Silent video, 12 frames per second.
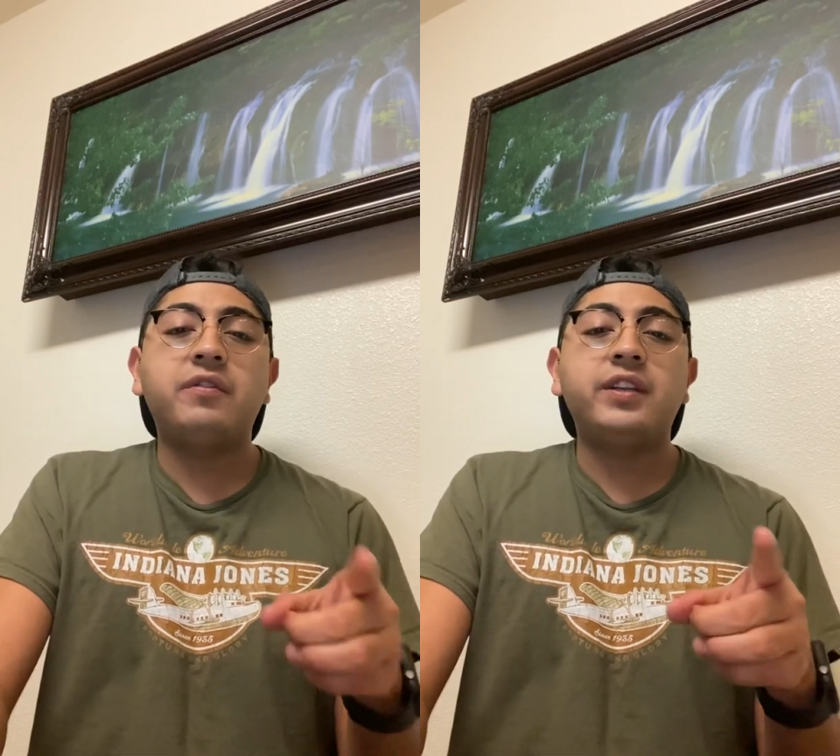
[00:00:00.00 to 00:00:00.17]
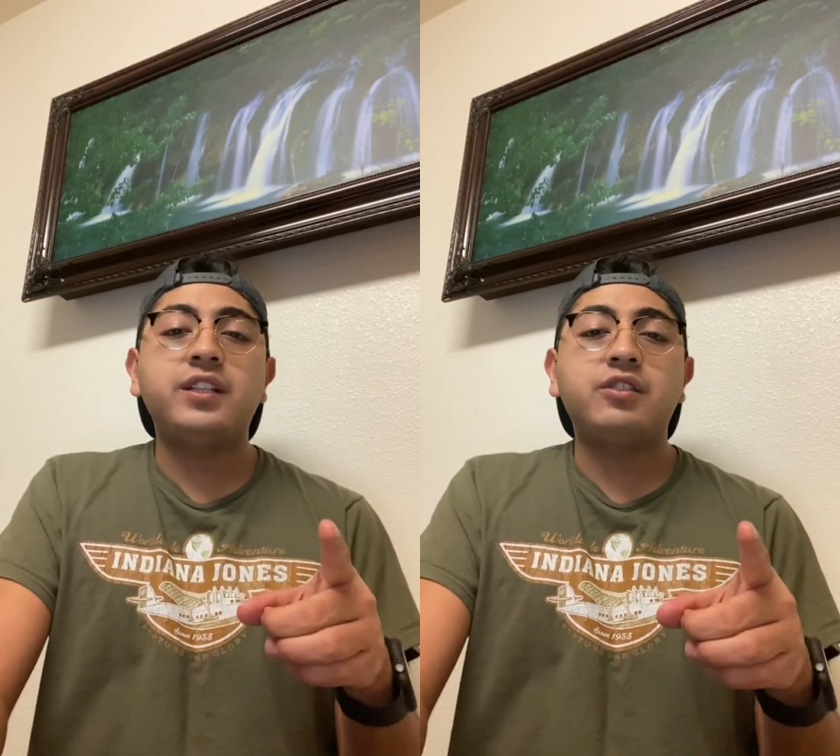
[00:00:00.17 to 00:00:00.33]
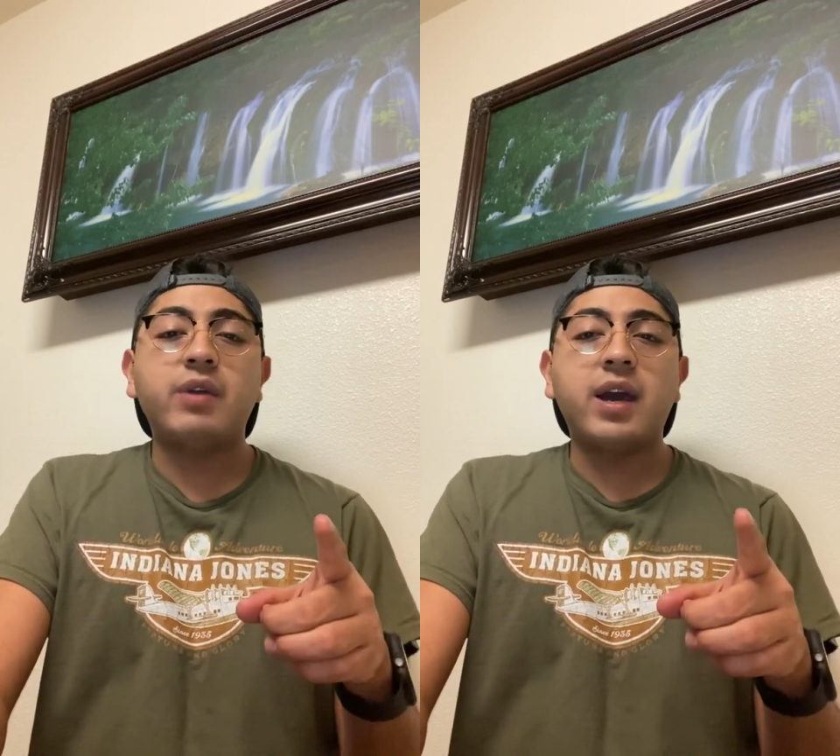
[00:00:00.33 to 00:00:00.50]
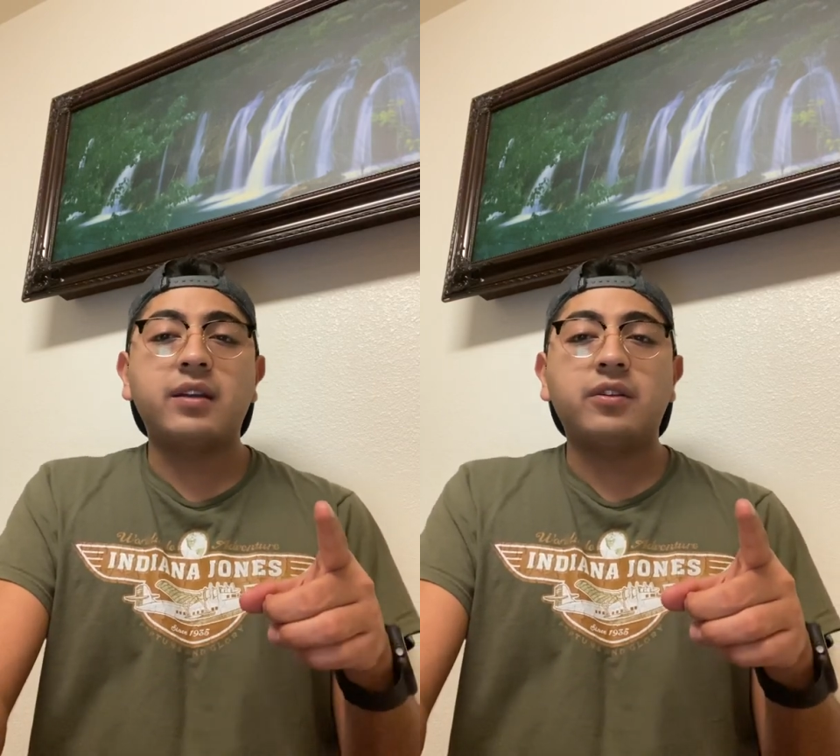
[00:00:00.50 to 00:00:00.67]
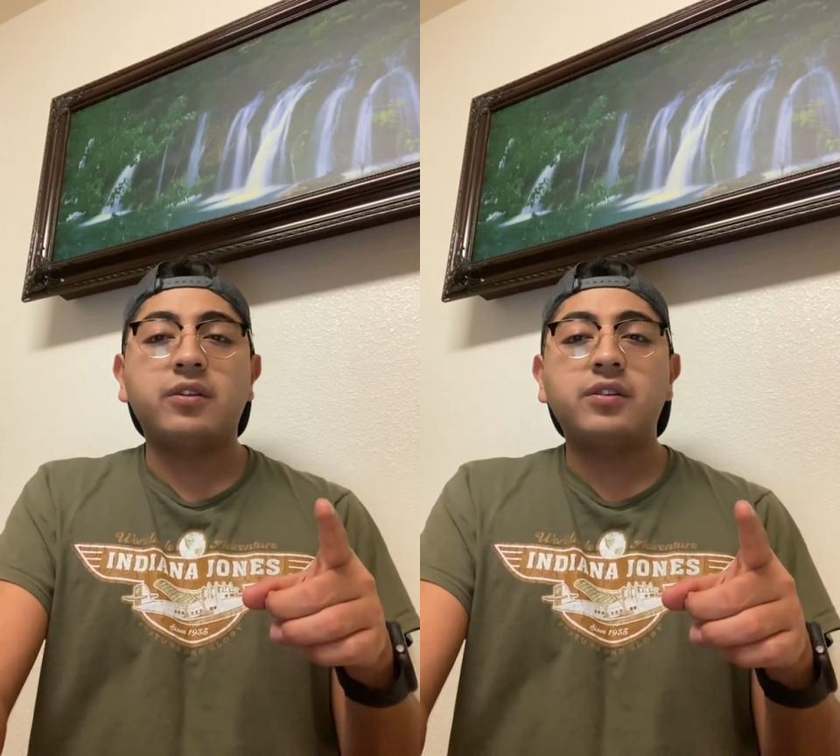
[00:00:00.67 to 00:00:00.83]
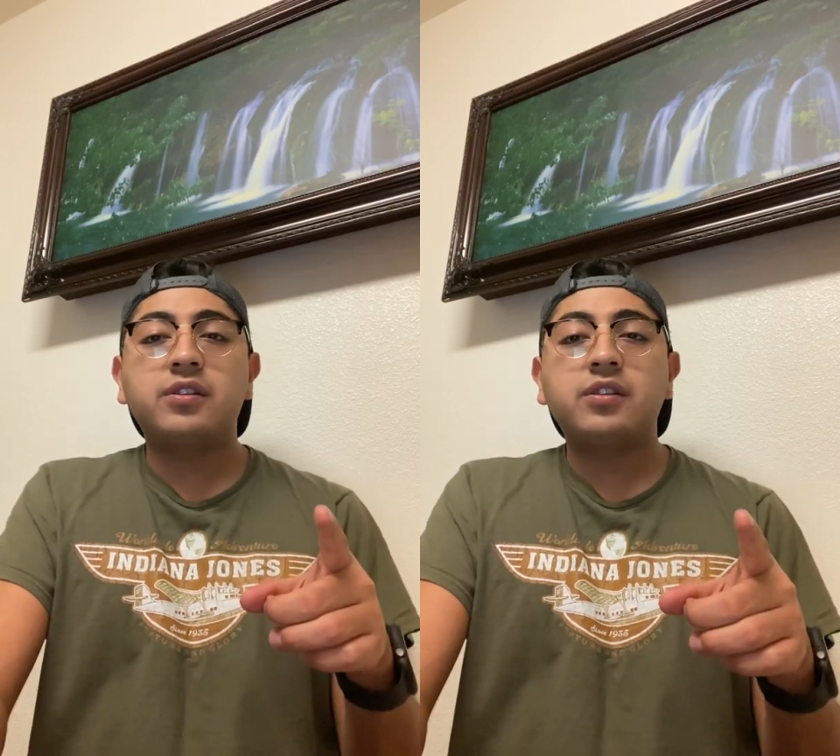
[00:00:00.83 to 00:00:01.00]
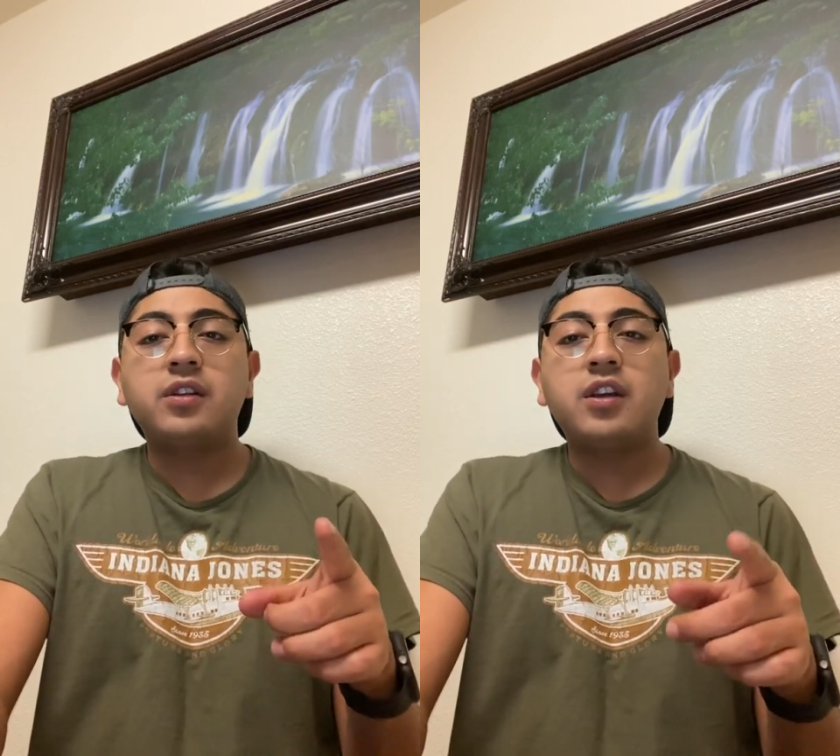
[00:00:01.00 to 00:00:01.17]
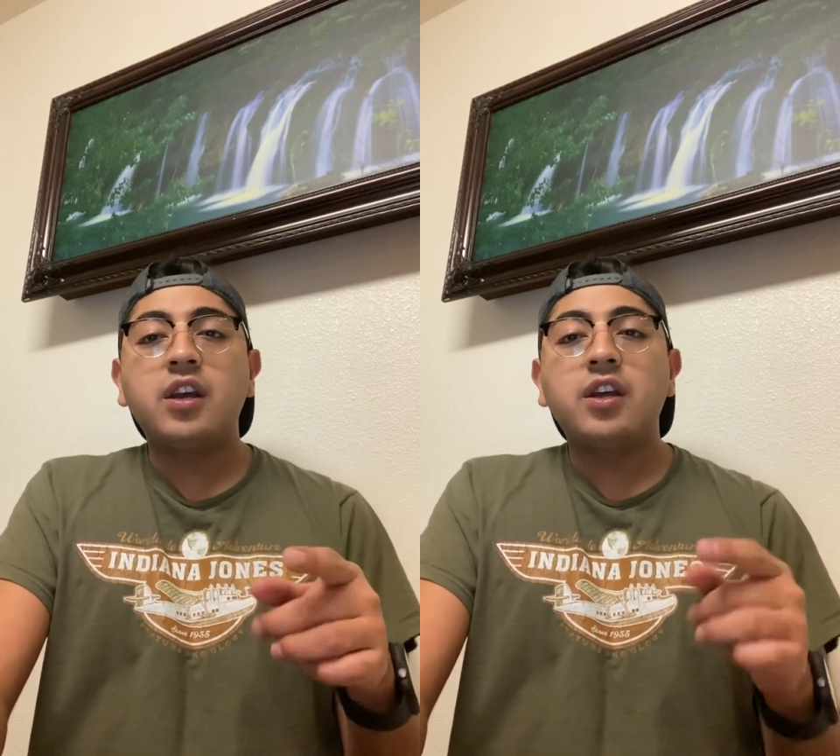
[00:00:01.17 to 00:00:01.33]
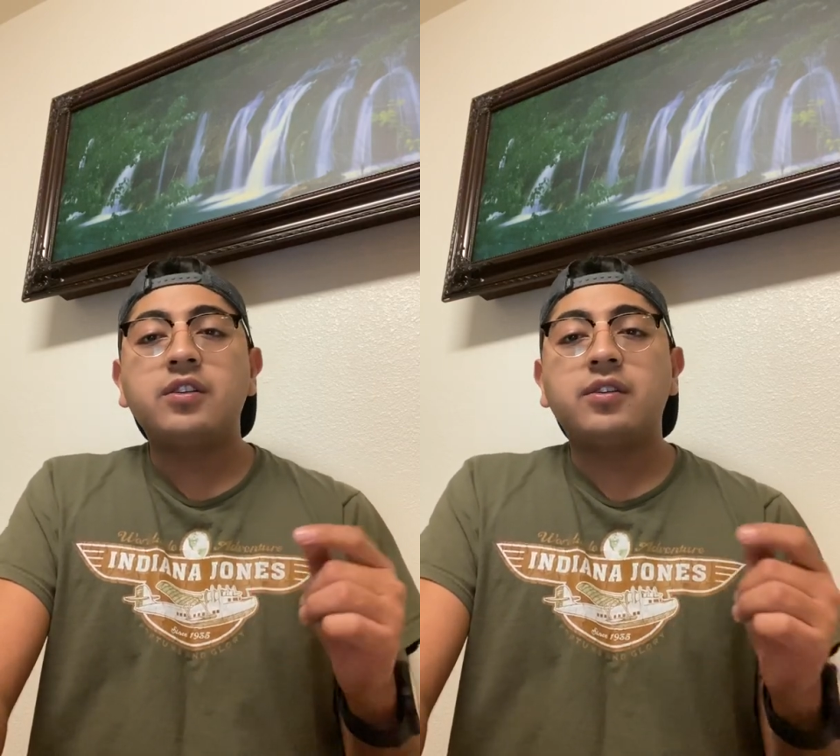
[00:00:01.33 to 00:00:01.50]
distractors.
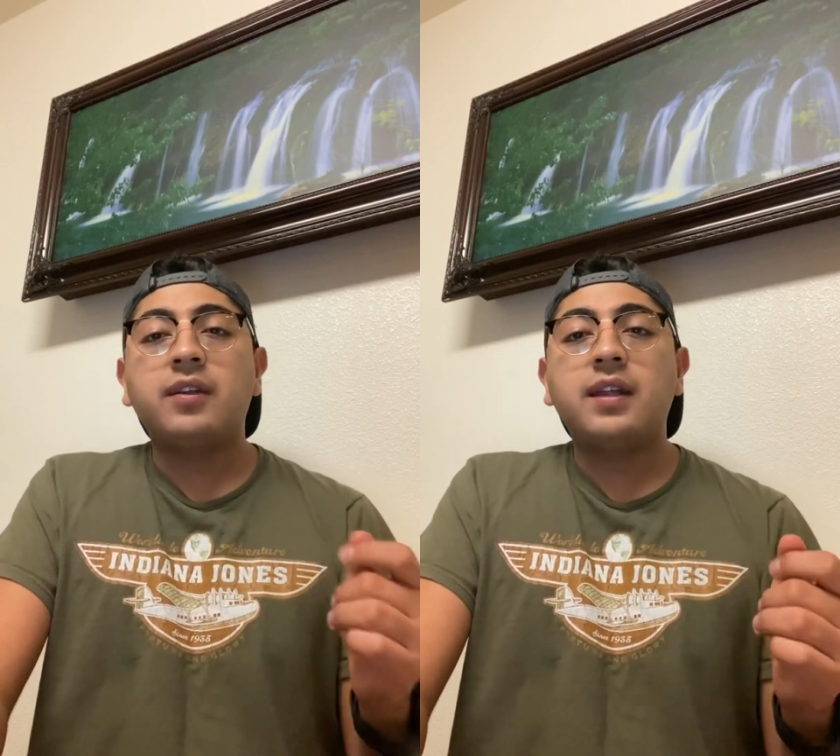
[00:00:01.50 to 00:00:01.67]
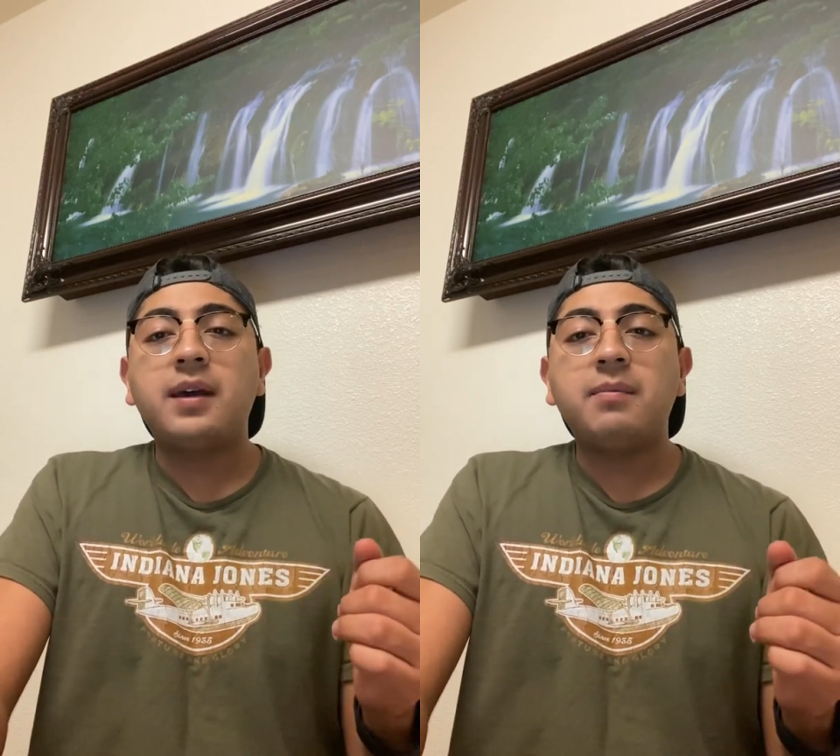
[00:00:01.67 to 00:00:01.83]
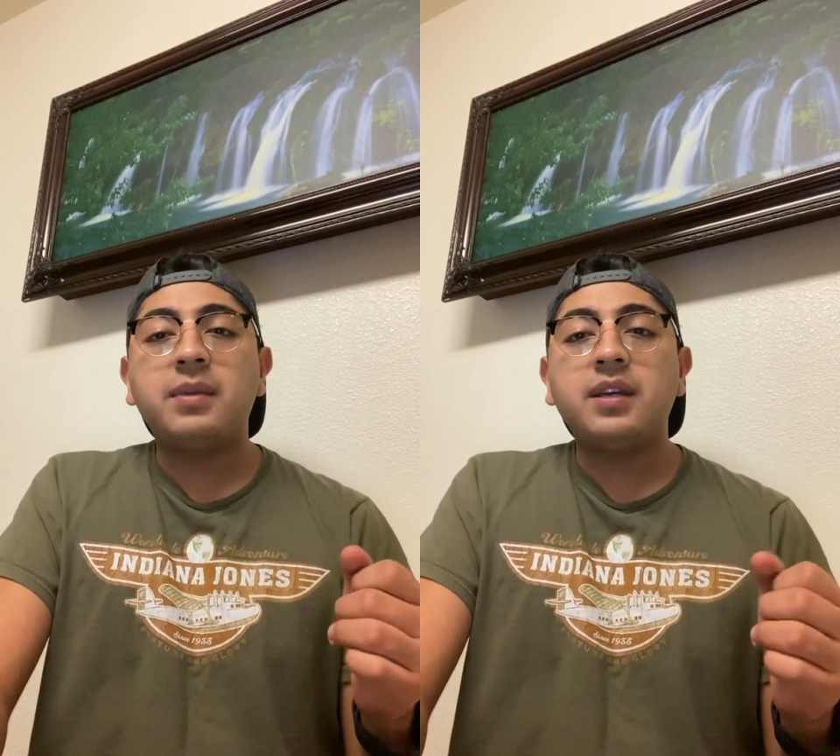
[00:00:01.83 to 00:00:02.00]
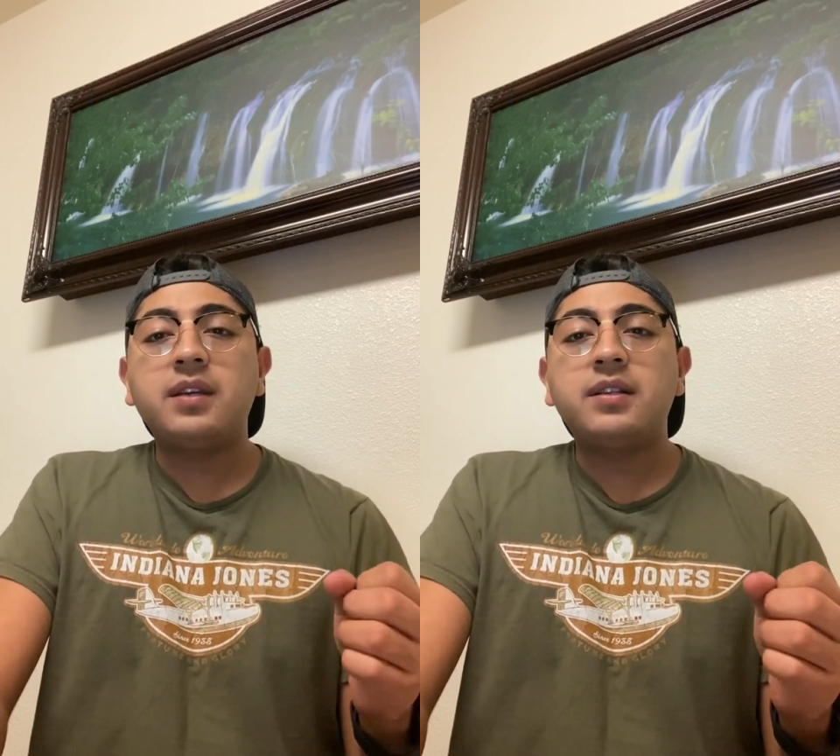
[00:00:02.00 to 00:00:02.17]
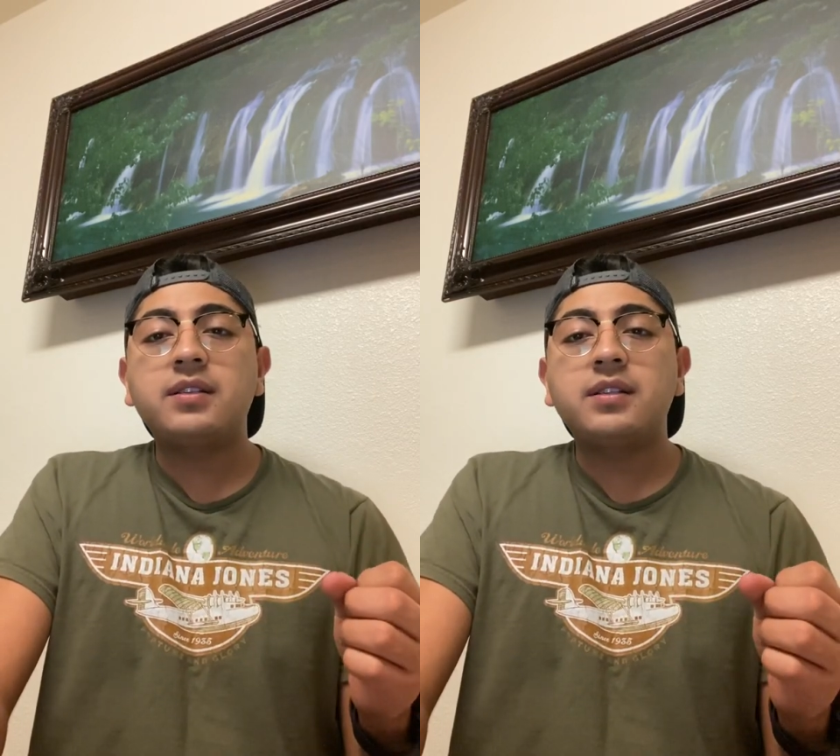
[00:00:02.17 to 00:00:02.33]
So that means,